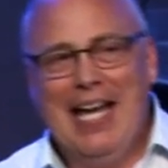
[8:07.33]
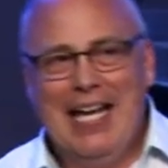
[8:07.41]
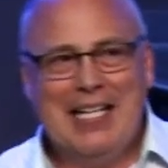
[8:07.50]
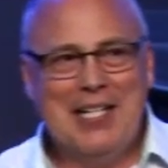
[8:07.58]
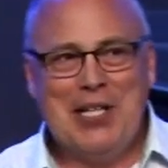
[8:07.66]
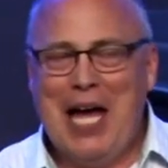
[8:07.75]

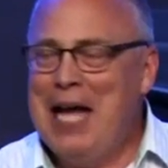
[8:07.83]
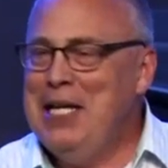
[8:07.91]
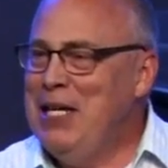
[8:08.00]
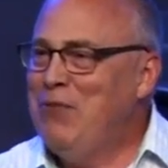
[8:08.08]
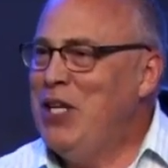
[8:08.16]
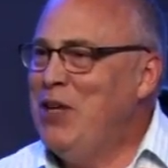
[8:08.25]
because
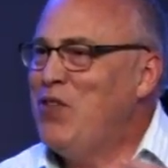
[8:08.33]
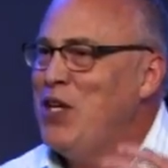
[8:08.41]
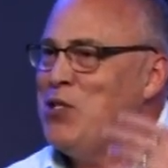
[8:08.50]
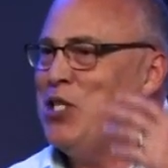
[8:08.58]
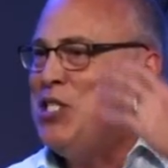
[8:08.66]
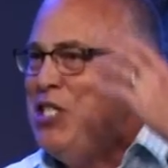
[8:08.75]
if, if
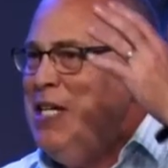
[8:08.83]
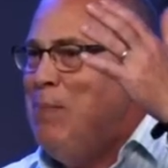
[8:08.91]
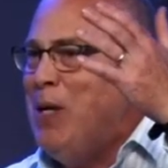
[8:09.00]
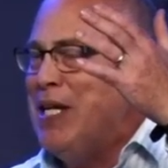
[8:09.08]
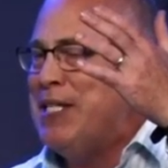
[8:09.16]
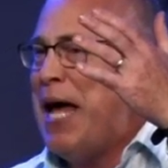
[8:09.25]
there's a
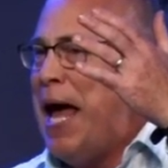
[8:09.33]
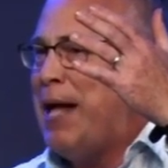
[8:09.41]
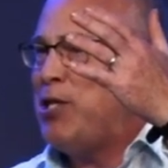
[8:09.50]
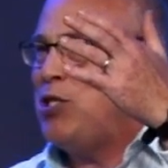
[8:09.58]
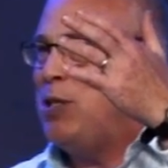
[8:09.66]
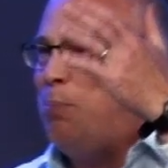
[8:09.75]
demon
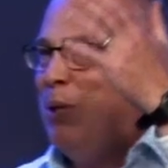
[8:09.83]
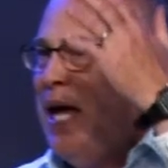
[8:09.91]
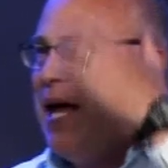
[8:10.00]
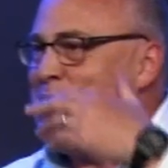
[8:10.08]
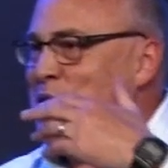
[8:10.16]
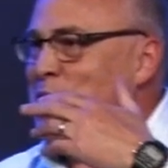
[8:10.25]
attached to
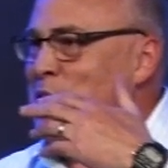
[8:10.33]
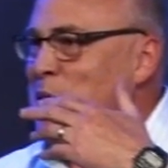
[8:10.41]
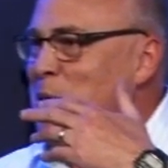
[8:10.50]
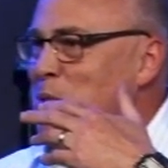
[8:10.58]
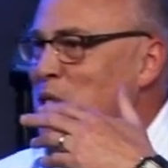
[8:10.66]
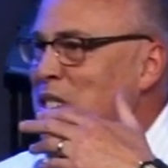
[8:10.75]
PA
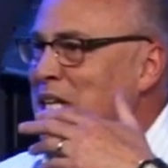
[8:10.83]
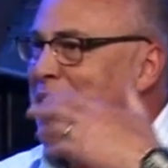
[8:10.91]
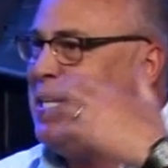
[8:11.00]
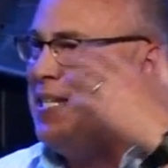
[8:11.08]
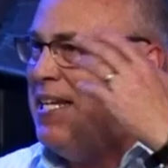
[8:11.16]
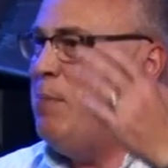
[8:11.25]
systems,
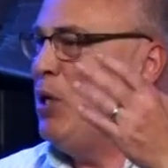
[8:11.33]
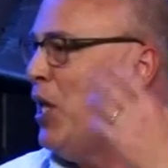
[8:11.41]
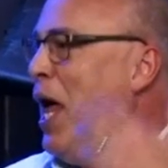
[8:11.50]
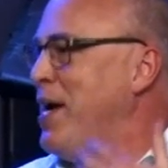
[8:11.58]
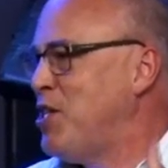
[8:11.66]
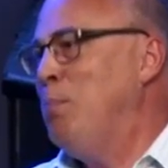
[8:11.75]
that demon
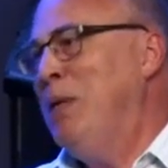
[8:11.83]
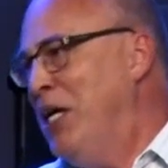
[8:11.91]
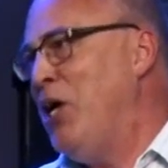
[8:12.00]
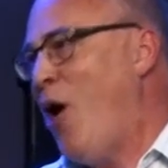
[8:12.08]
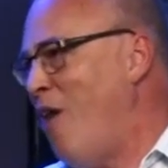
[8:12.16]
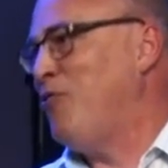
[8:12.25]
likes me
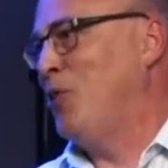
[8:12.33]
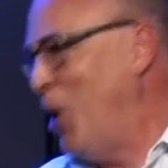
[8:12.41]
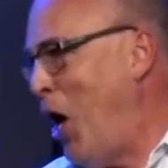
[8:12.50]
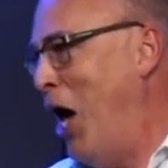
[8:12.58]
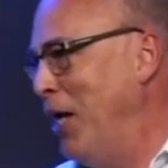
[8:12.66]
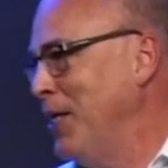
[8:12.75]
an awful
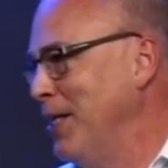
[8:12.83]
lot.